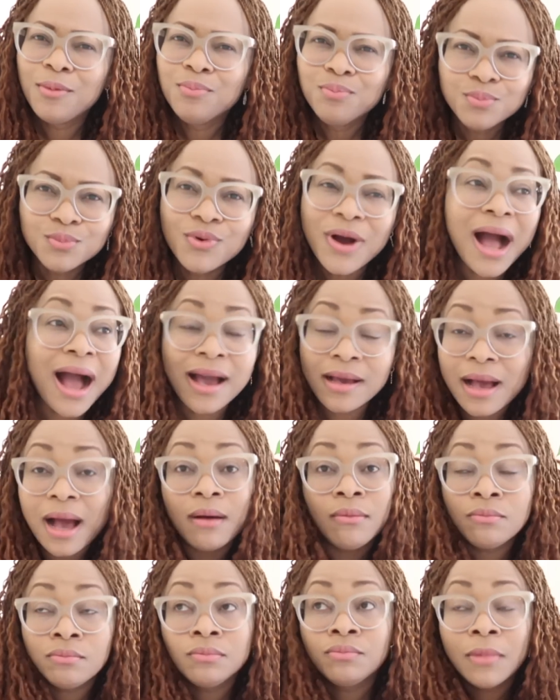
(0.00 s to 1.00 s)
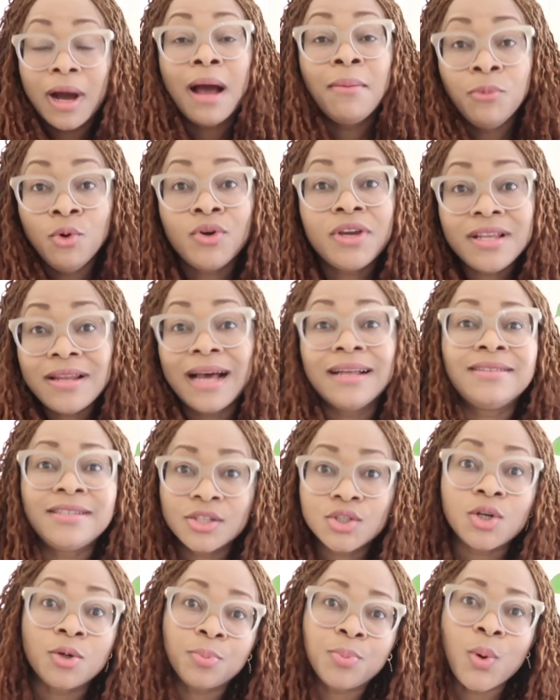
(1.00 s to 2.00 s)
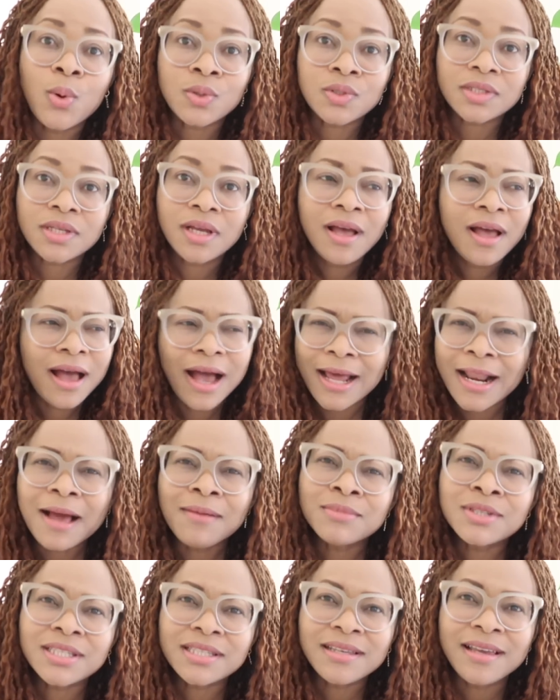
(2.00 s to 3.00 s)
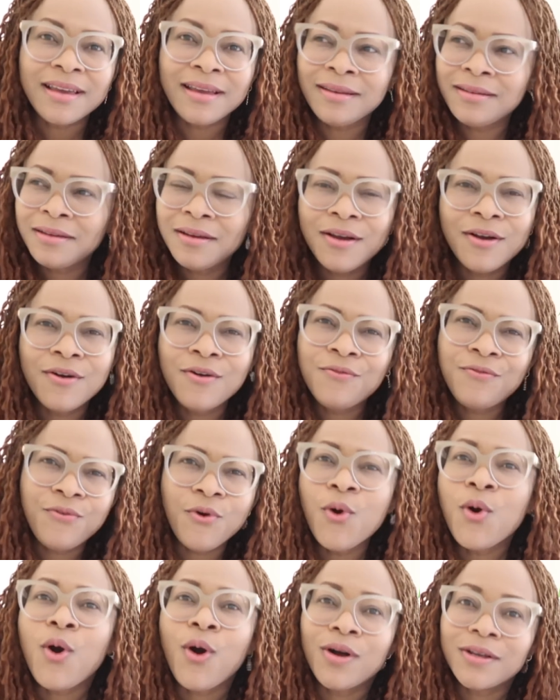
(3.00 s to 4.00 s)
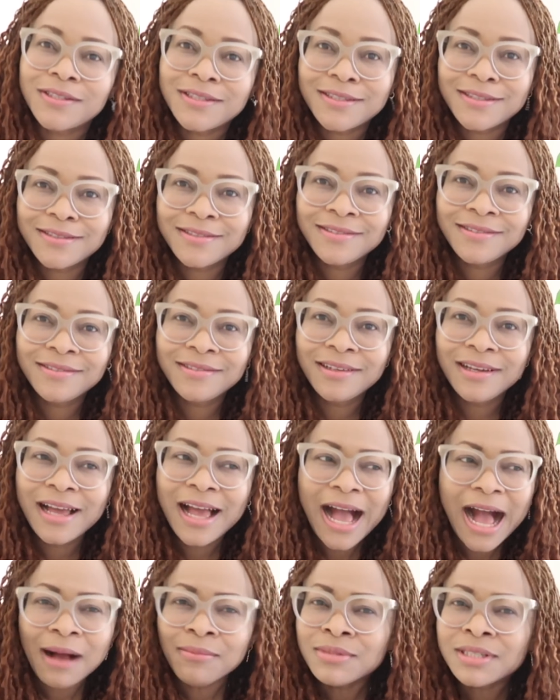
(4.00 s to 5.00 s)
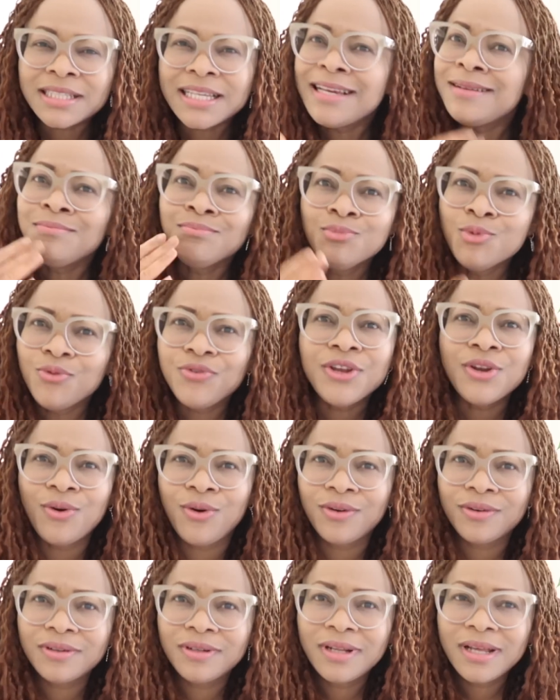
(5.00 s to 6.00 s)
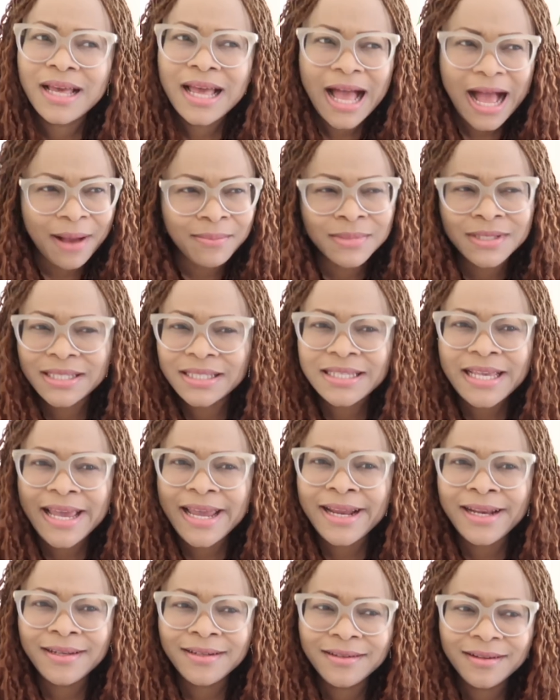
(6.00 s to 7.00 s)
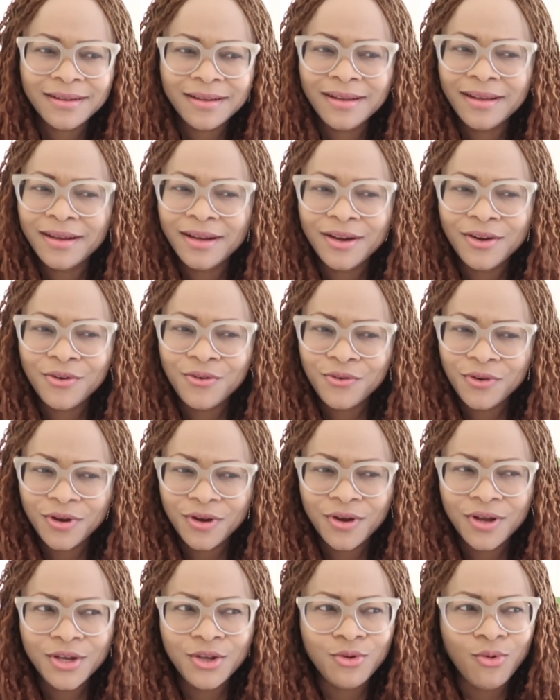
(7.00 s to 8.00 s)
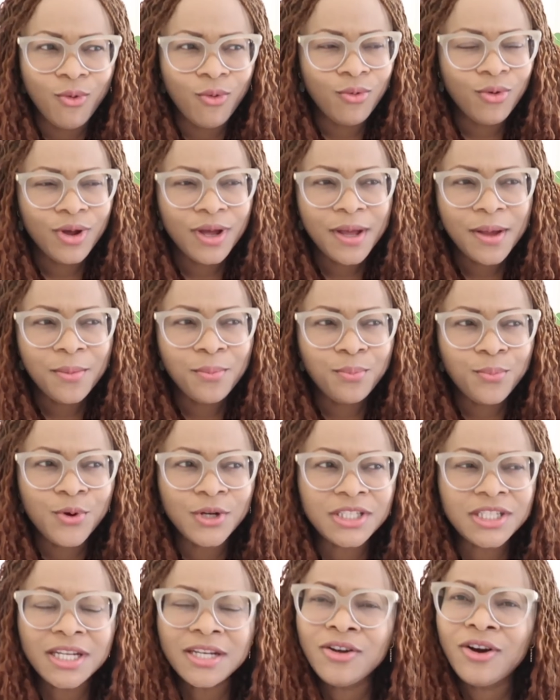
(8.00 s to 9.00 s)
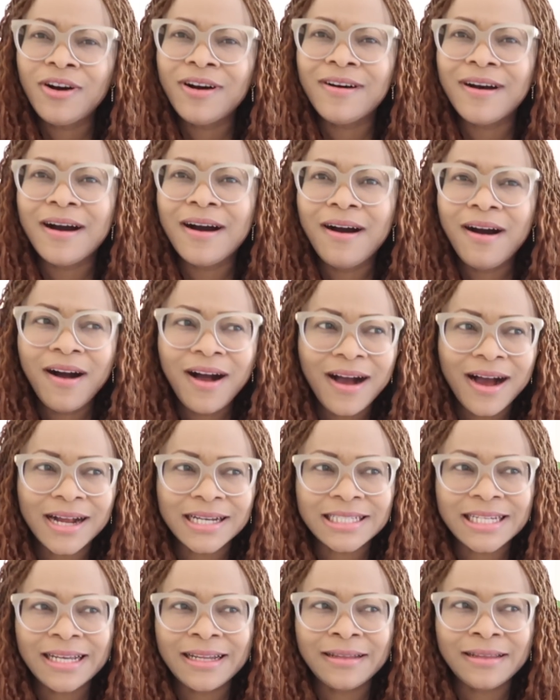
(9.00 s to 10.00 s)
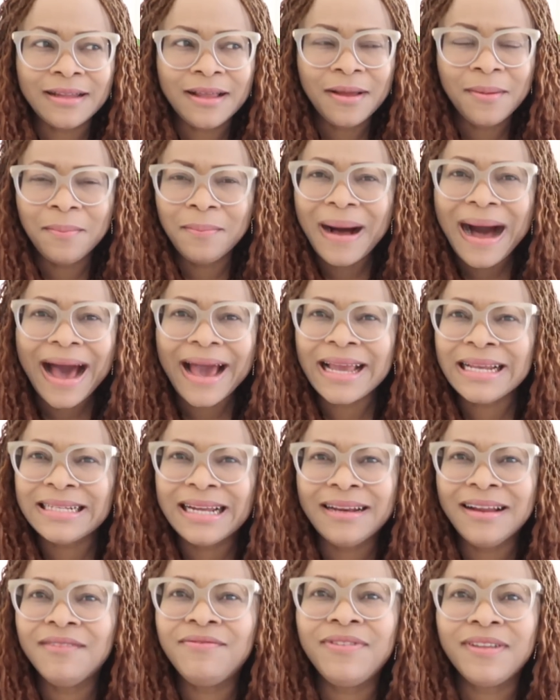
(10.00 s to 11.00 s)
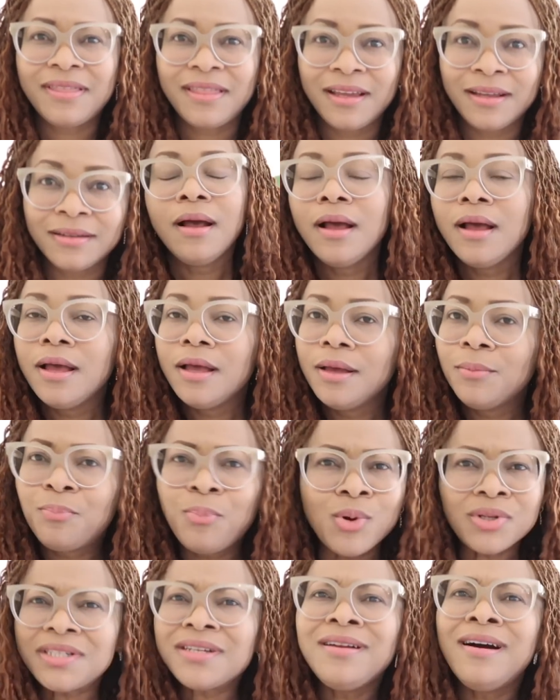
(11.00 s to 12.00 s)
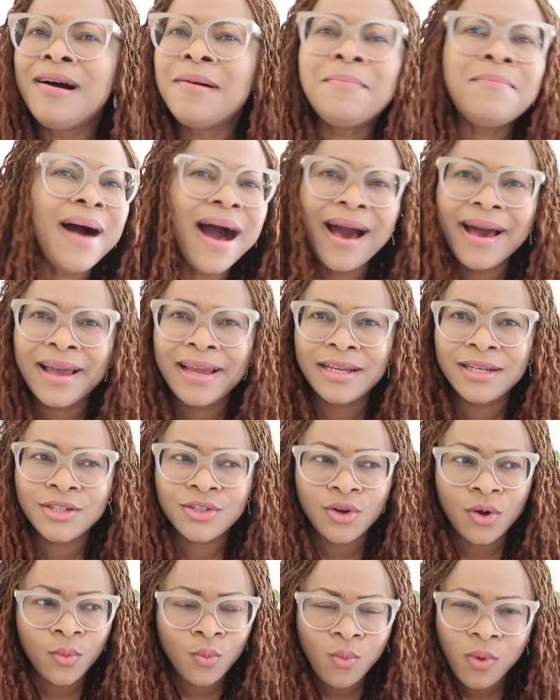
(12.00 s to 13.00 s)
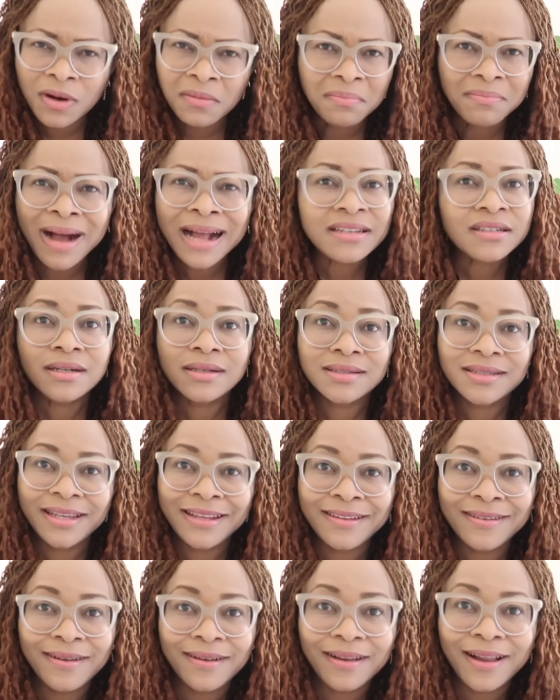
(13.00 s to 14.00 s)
I, I'm looking at this her post and I'm seeing focus. I'm seeing moving on. I'm seeing, you know, putting her heart and mind and everything, putting her mind on what matters in her